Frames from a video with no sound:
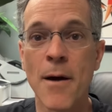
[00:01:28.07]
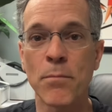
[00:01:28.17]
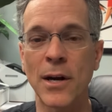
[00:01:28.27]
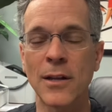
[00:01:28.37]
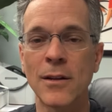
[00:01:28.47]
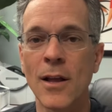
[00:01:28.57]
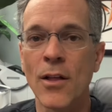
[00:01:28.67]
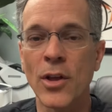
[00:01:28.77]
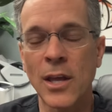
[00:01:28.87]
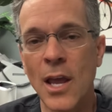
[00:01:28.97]
But in
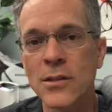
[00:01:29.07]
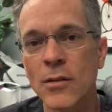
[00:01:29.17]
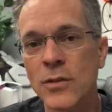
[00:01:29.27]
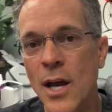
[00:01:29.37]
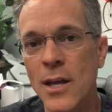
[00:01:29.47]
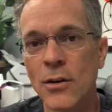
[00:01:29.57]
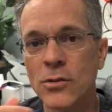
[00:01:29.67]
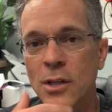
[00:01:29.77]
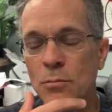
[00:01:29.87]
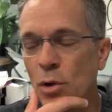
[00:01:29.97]
the case of
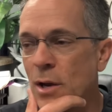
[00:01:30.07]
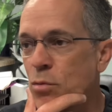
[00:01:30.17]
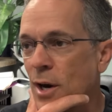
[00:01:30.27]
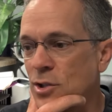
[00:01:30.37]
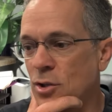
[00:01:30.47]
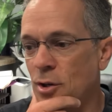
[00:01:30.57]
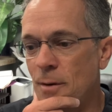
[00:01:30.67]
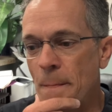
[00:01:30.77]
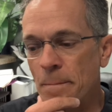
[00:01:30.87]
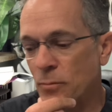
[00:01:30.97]
diagnosing blood pressure,